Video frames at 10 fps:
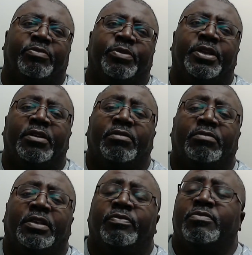We don't
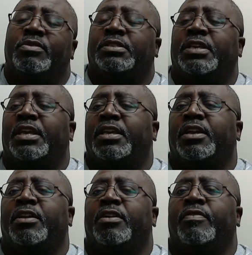even want to take
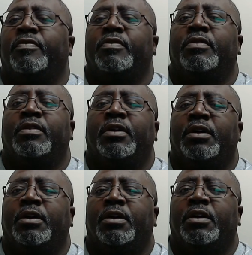care of
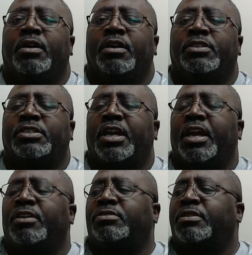a, a
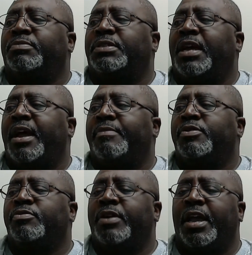child sometime
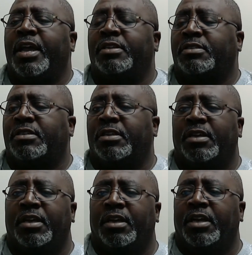who has
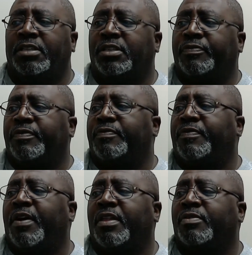a different
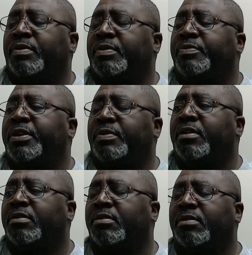father when we are